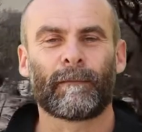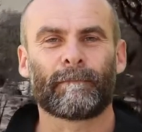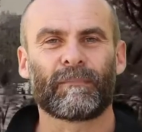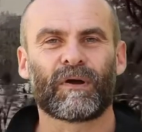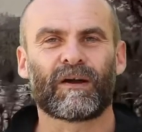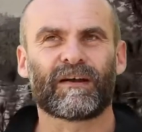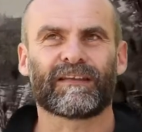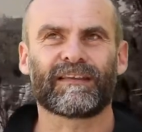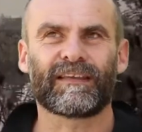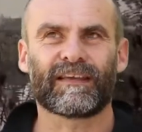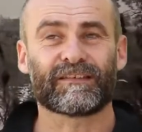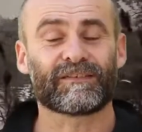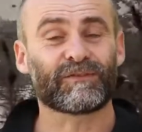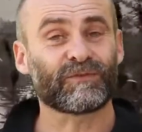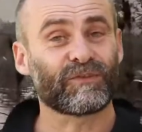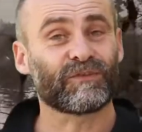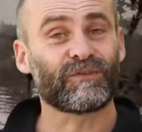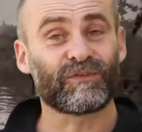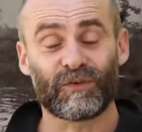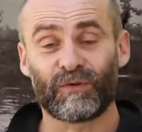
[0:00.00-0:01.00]
But yeah,
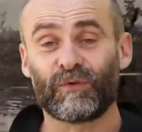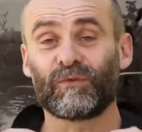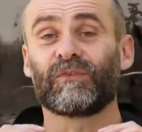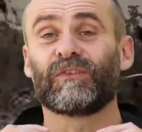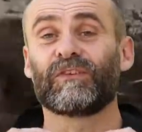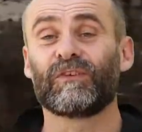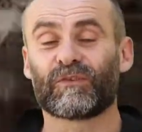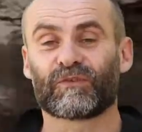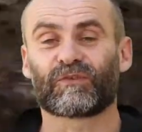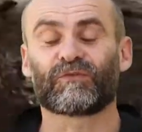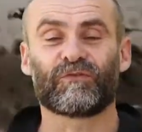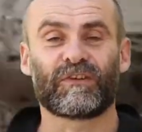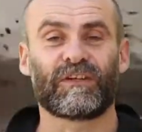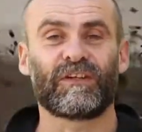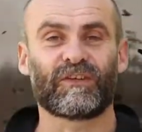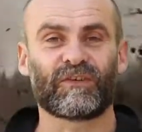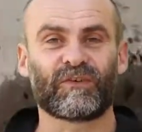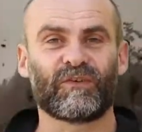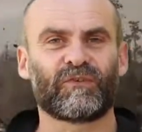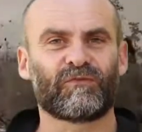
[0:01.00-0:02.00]
Stalker 2 looks really
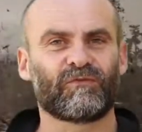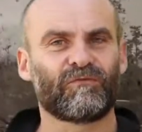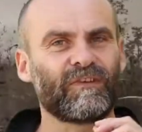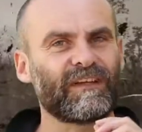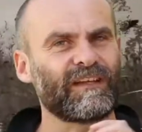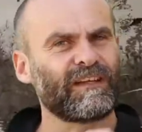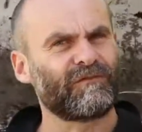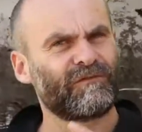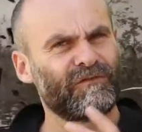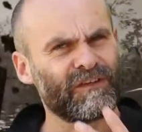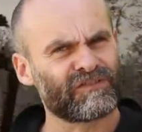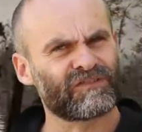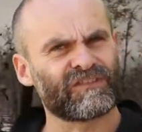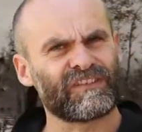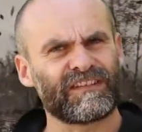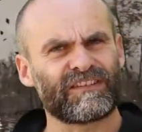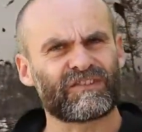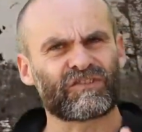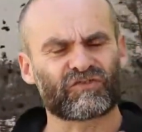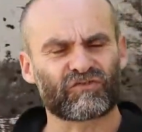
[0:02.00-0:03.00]
good, really
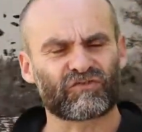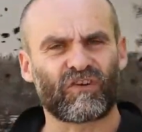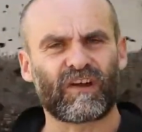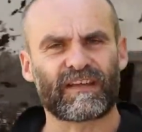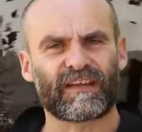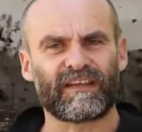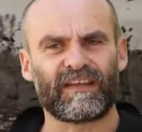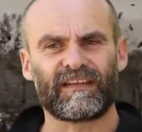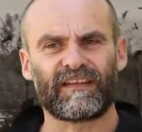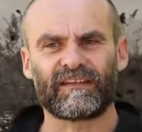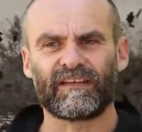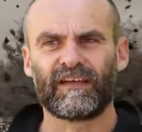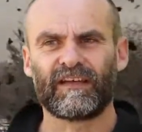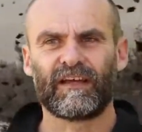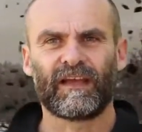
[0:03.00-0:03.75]
visually striking.